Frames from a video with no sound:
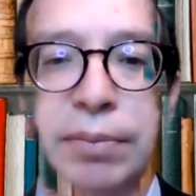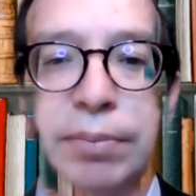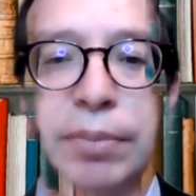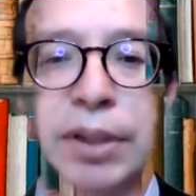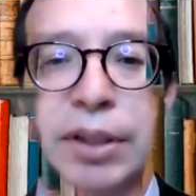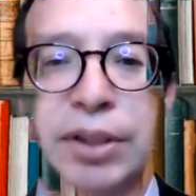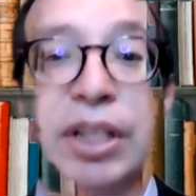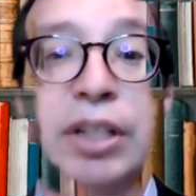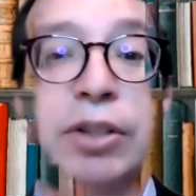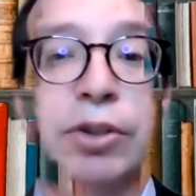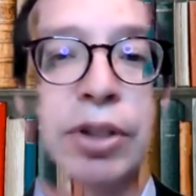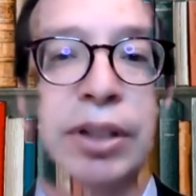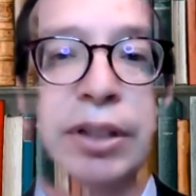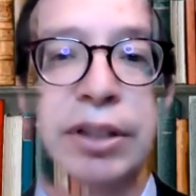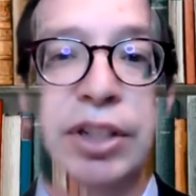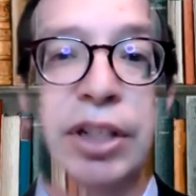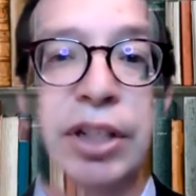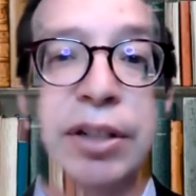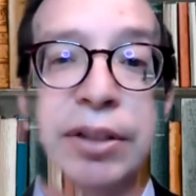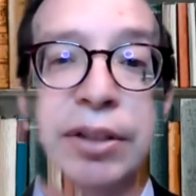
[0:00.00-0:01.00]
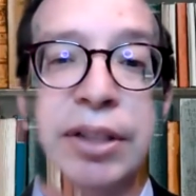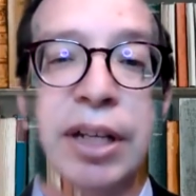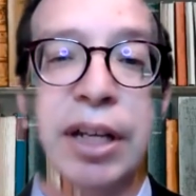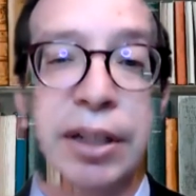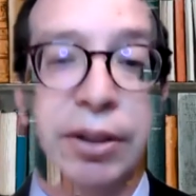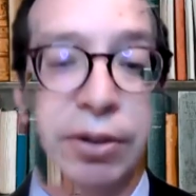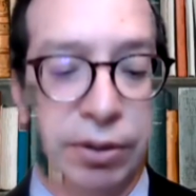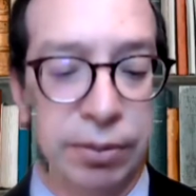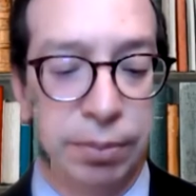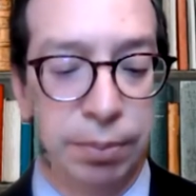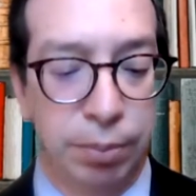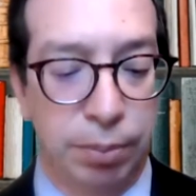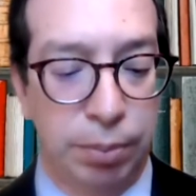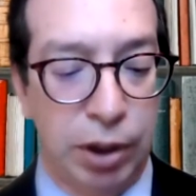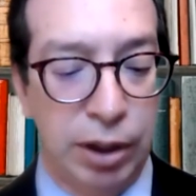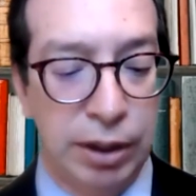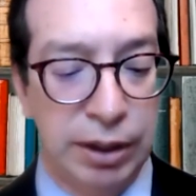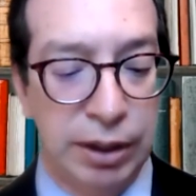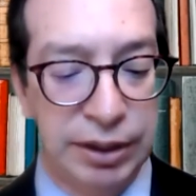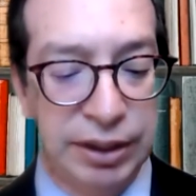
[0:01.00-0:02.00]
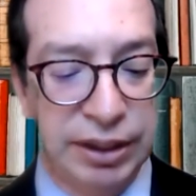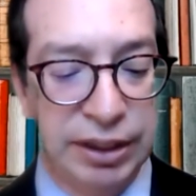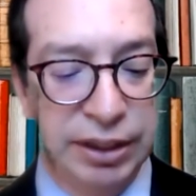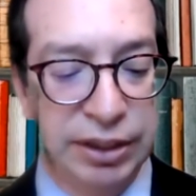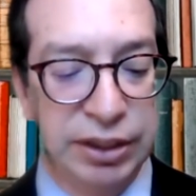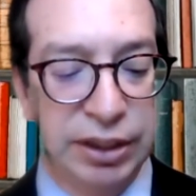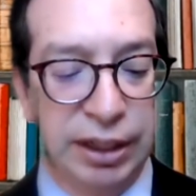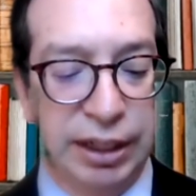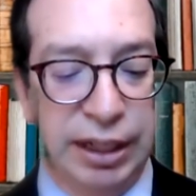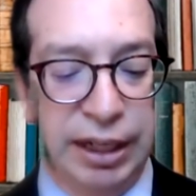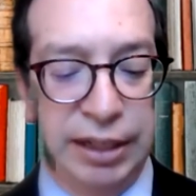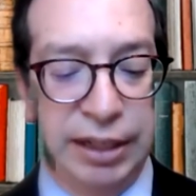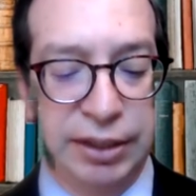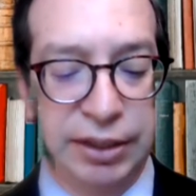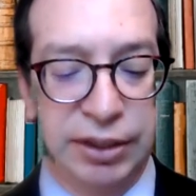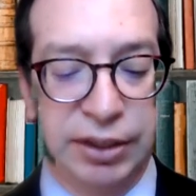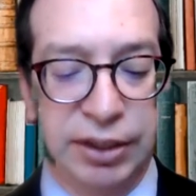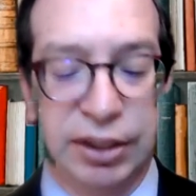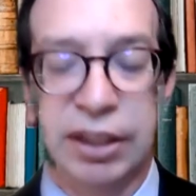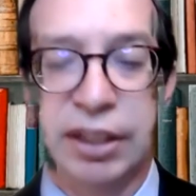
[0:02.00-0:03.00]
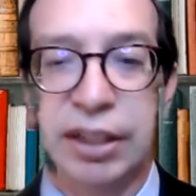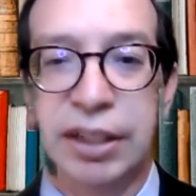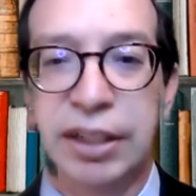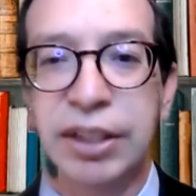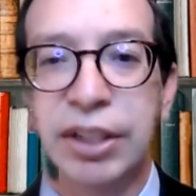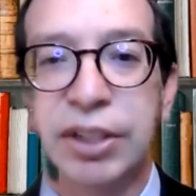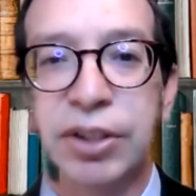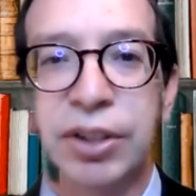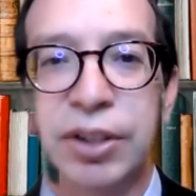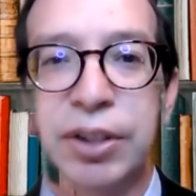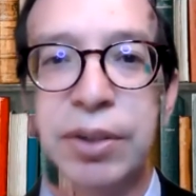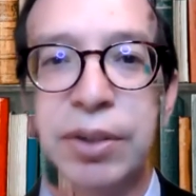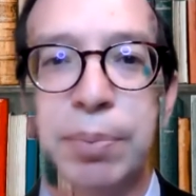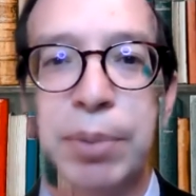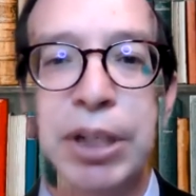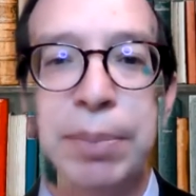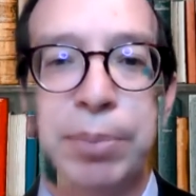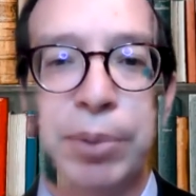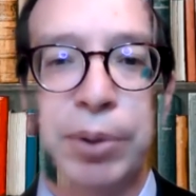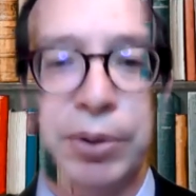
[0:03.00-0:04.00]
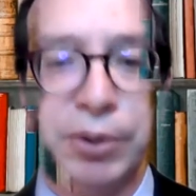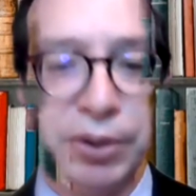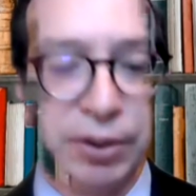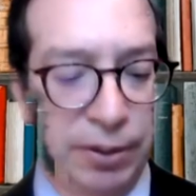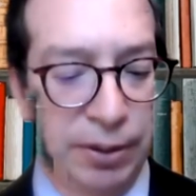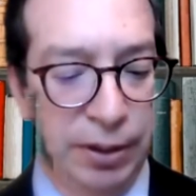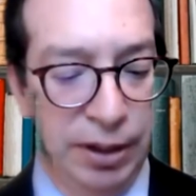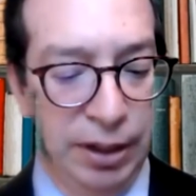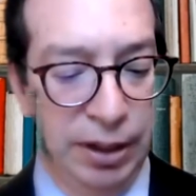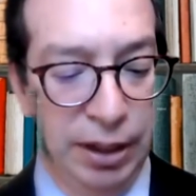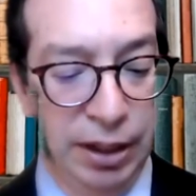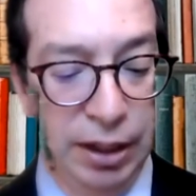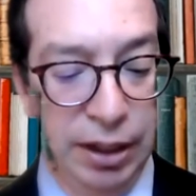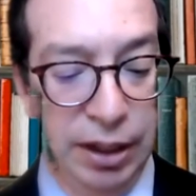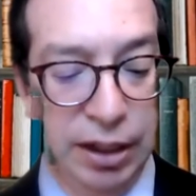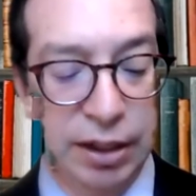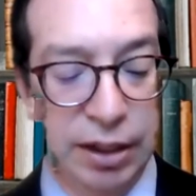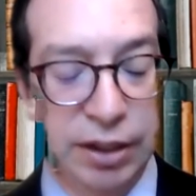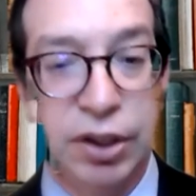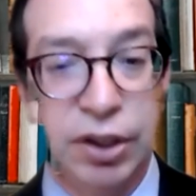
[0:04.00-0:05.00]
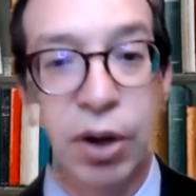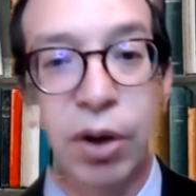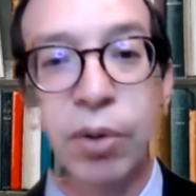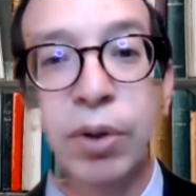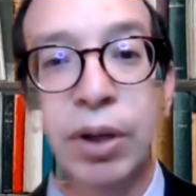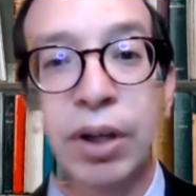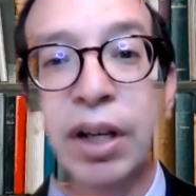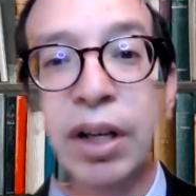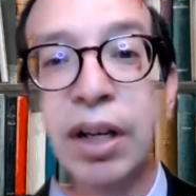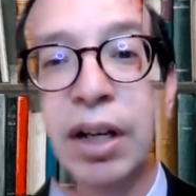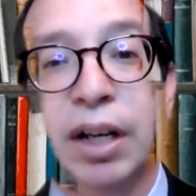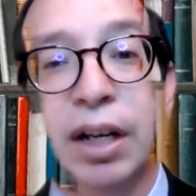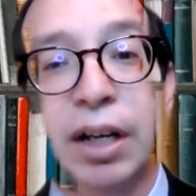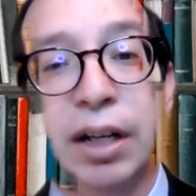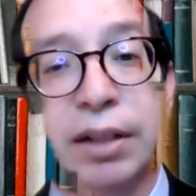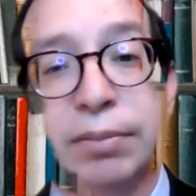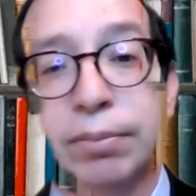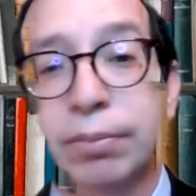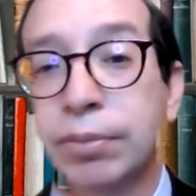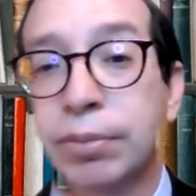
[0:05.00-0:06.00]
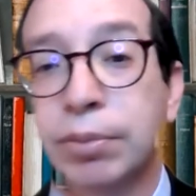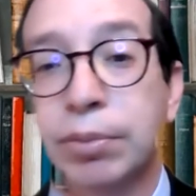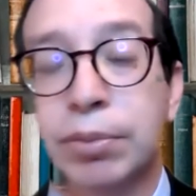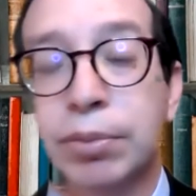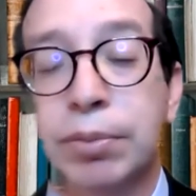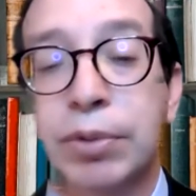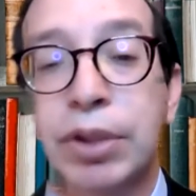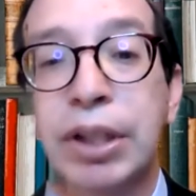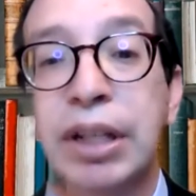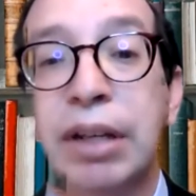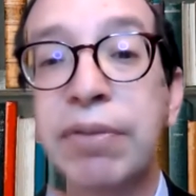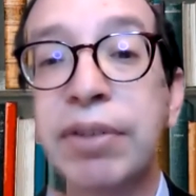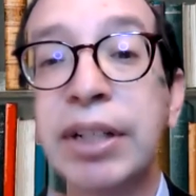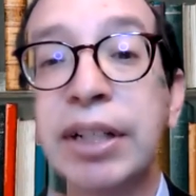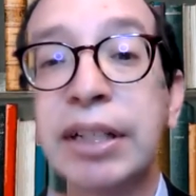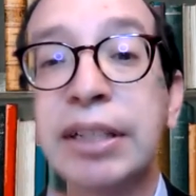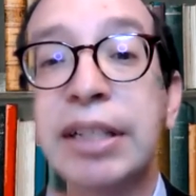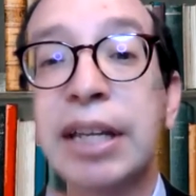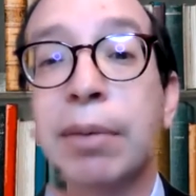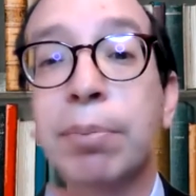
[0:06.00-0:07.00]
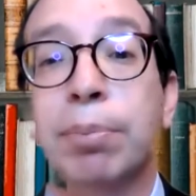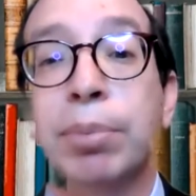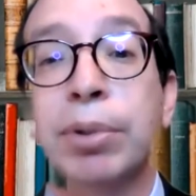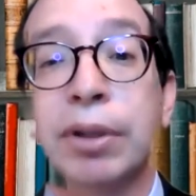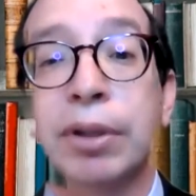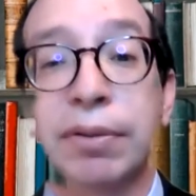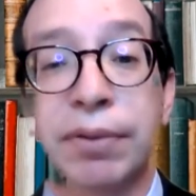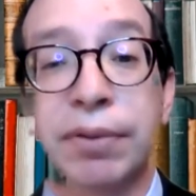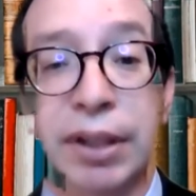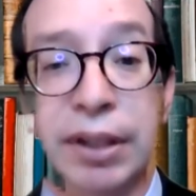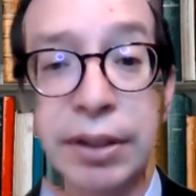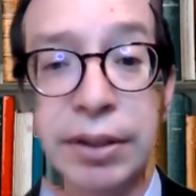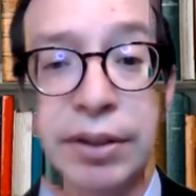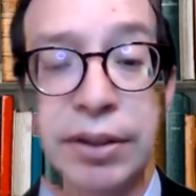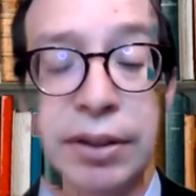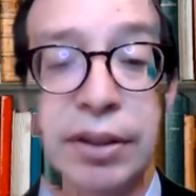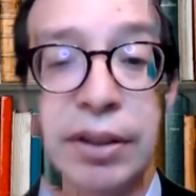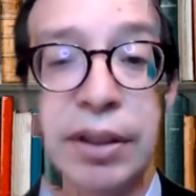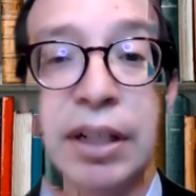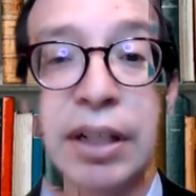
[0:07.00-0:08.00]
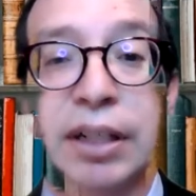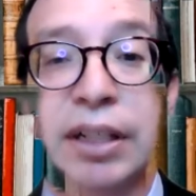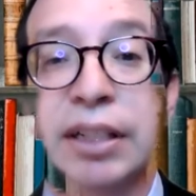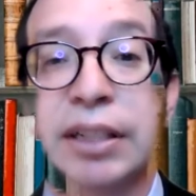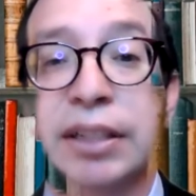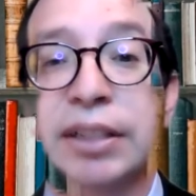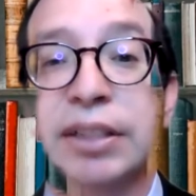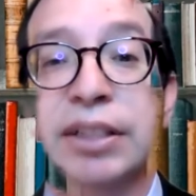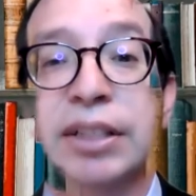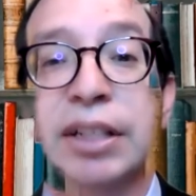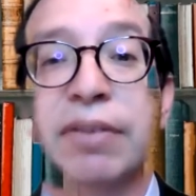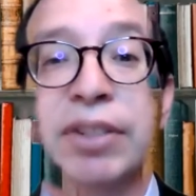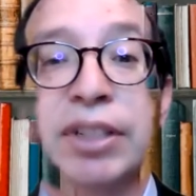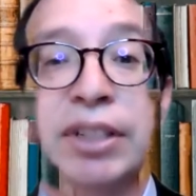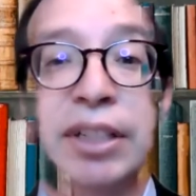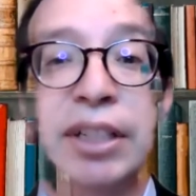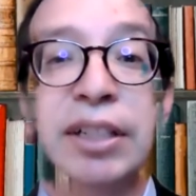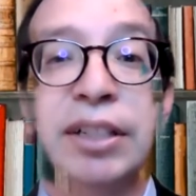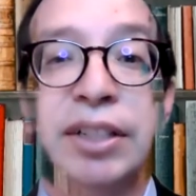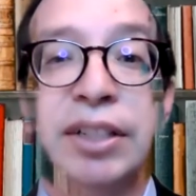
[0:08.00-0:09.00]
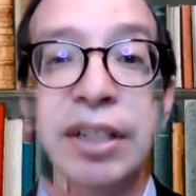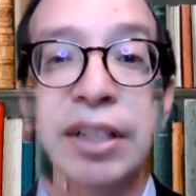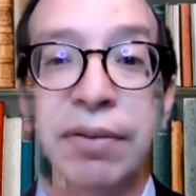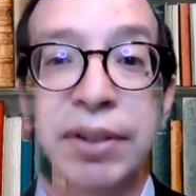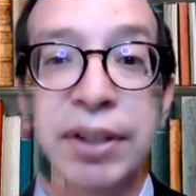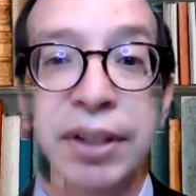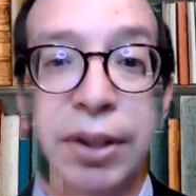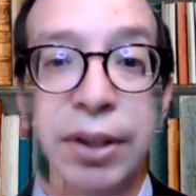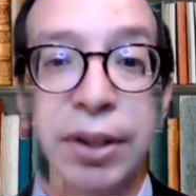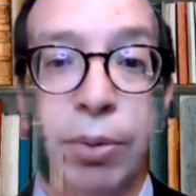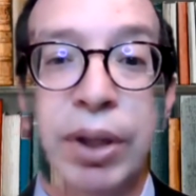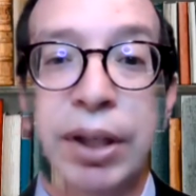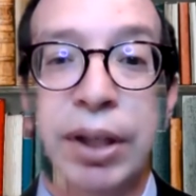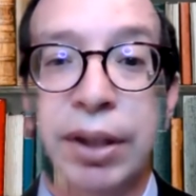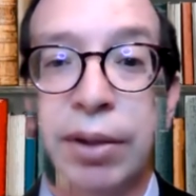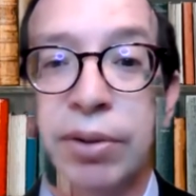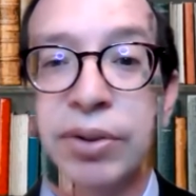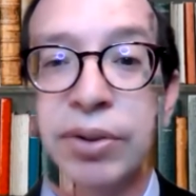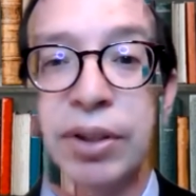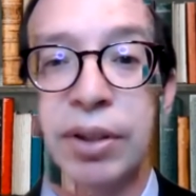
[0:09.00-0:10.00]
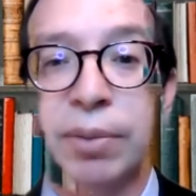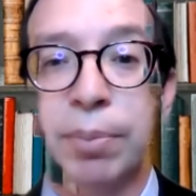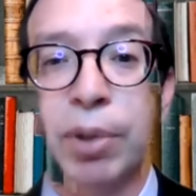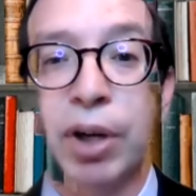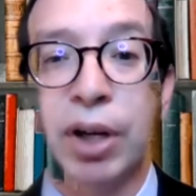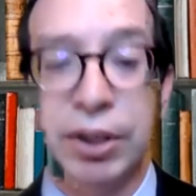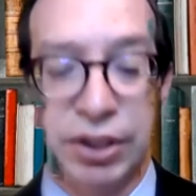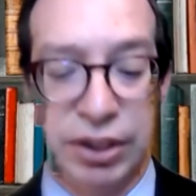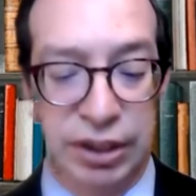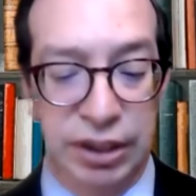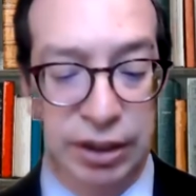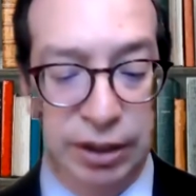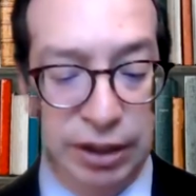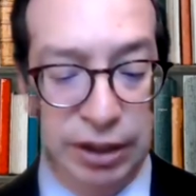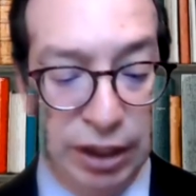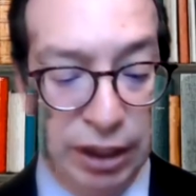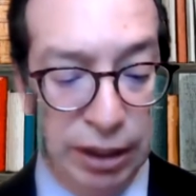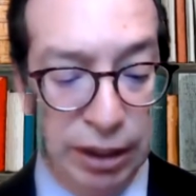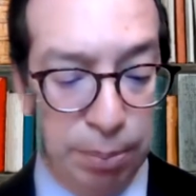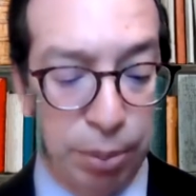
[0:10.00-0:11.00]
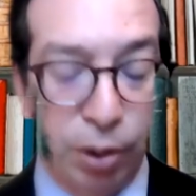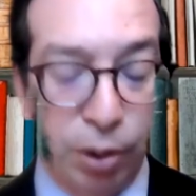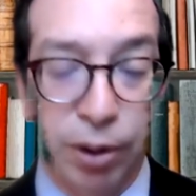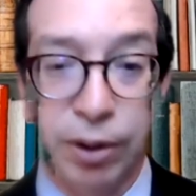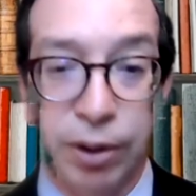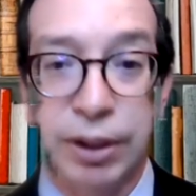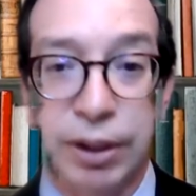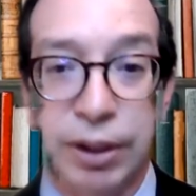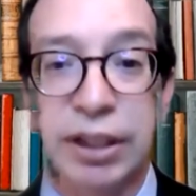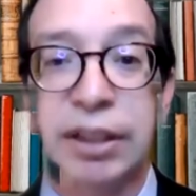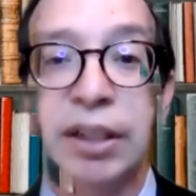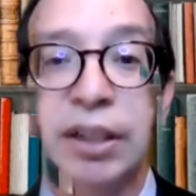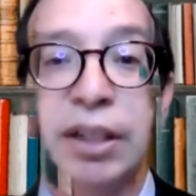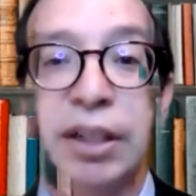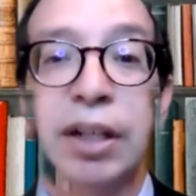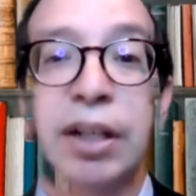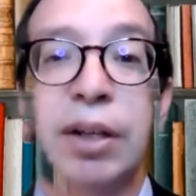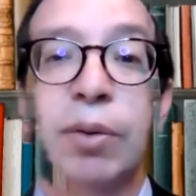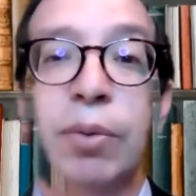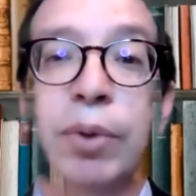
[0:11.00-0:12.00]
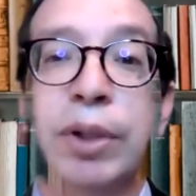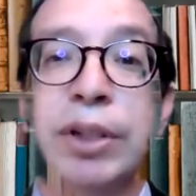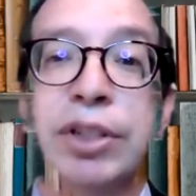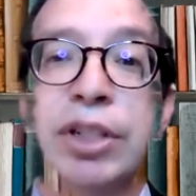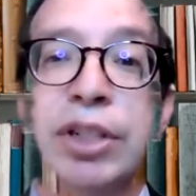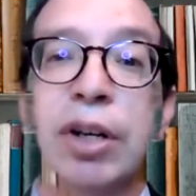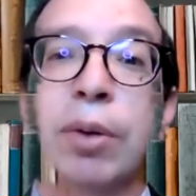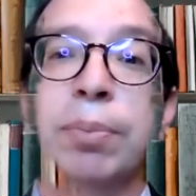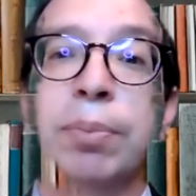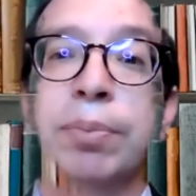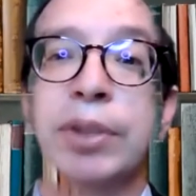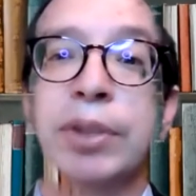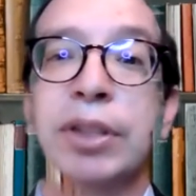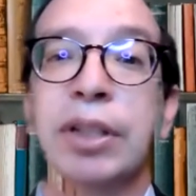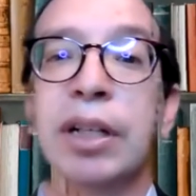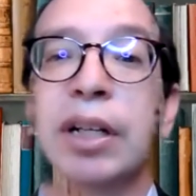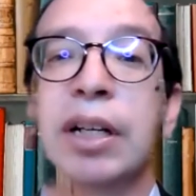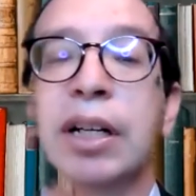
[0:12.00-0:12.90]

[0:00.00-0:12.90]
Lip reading: essentially genocidal policies against indigenous peoples. So to give an example of this, in 1773, there's the Boston Tea Party, which helped